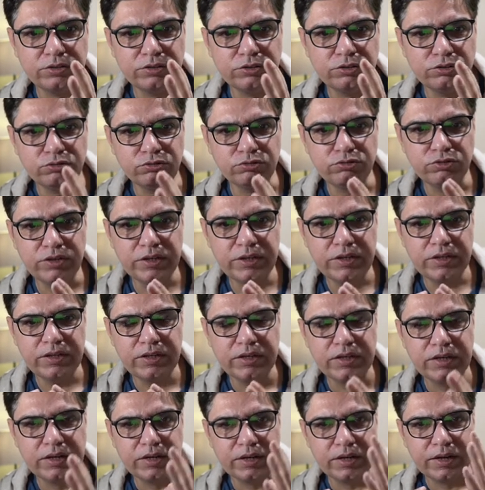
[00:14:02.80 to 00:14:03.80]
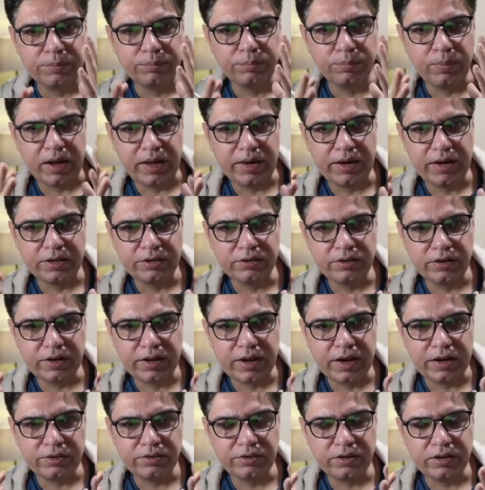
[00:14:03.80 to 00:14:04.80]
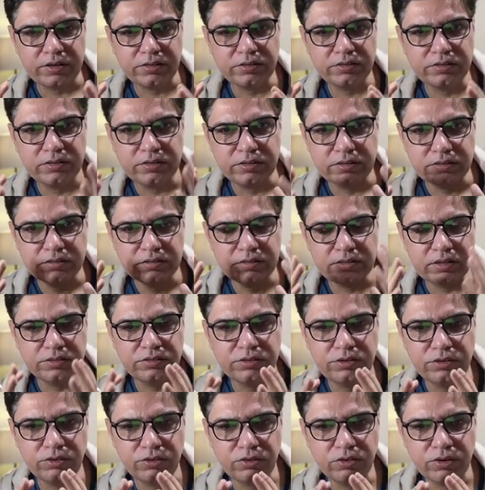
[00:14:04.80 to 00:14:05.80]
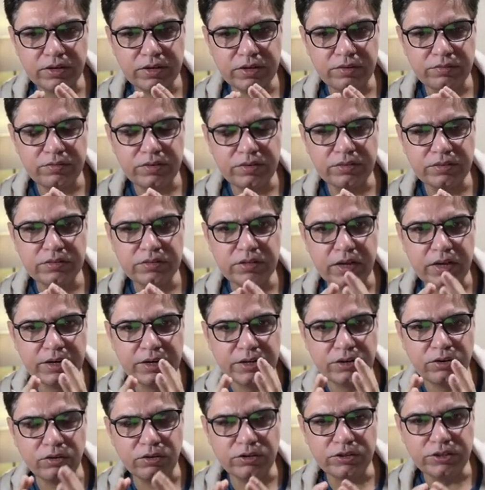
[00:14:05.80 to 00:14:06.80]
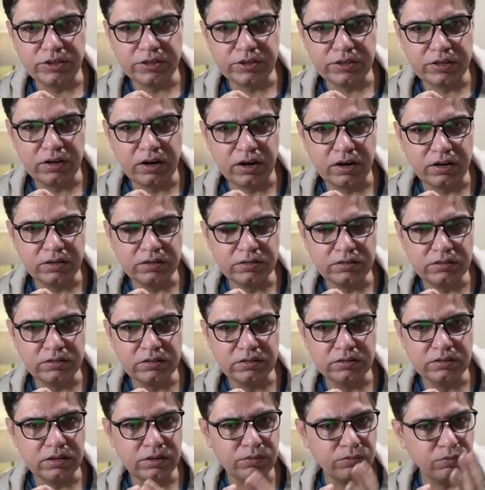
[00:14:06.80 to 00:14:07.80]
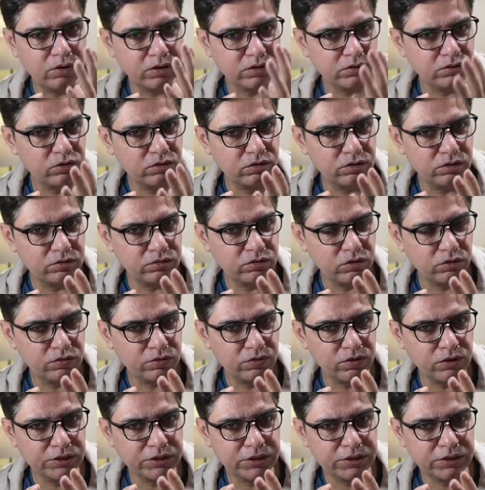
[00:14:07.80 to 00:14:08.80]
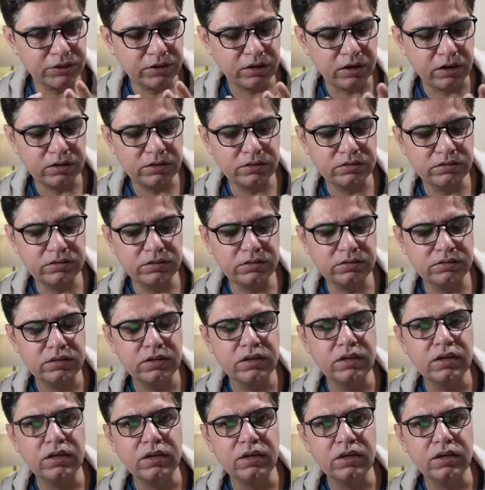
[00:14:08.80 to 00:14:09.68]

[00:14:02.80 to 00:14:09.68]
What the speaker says: usually bilateral cataracts, sensorineural deafness, and congenital heart disease. And what sort of congenital heart disease?